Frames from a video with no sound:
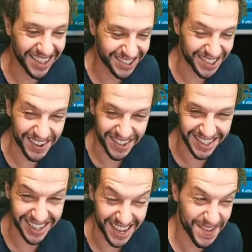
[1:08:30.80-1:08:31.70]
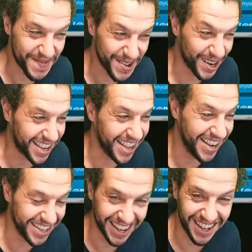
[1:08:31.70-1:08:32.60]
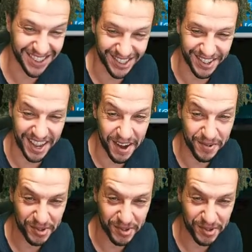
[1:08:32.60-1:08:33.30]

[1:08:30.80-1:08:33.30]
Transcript: so now he's like, give me your account and I'll show you